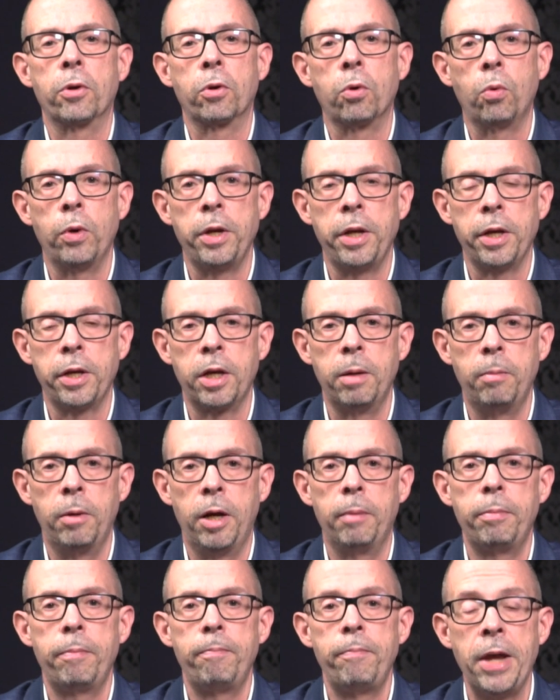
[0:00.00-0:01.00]
they're going to come
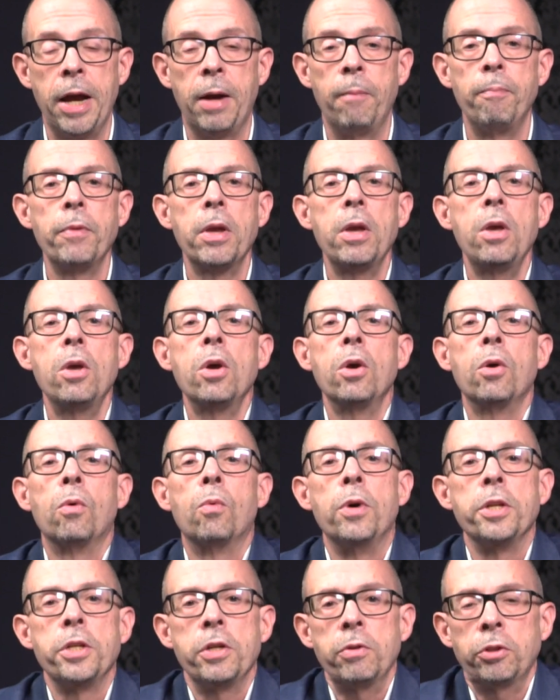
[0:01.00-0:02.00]
up. Now,
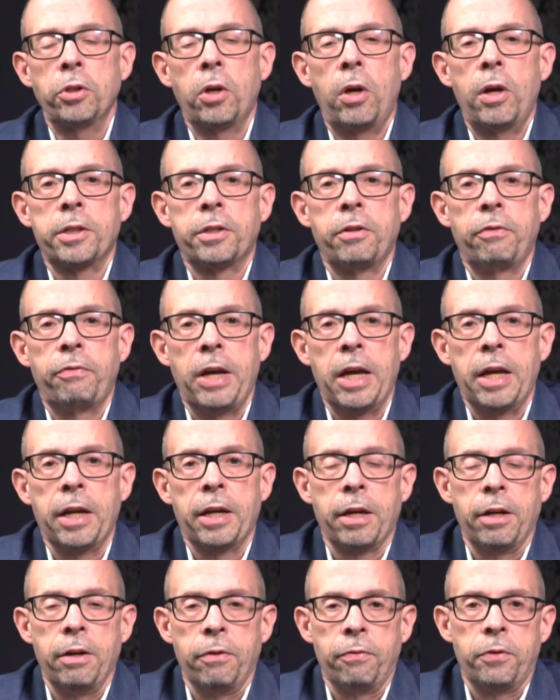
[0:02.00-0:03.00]
when you talk to
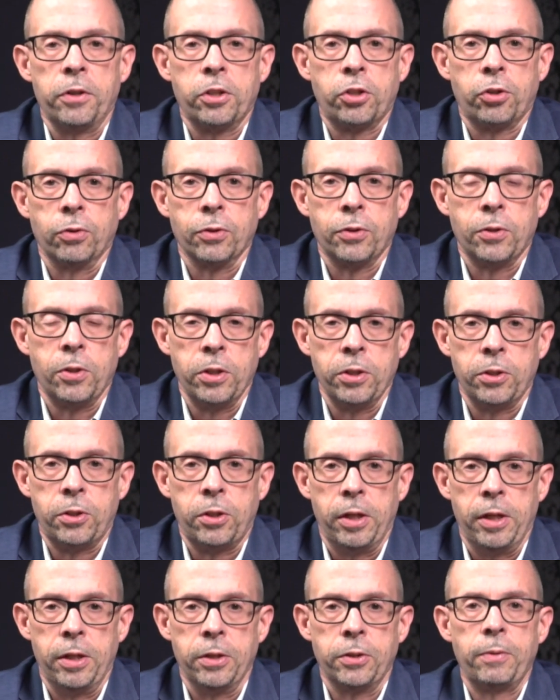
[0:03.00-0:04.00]
Vatican officials these
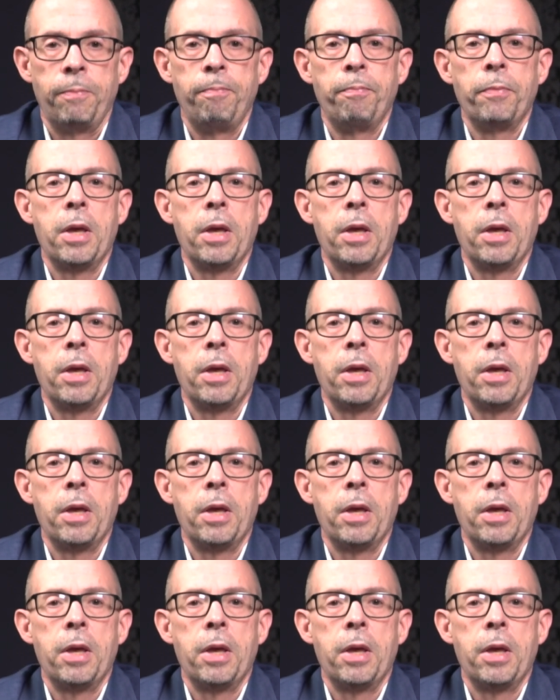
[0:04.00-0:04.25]
days,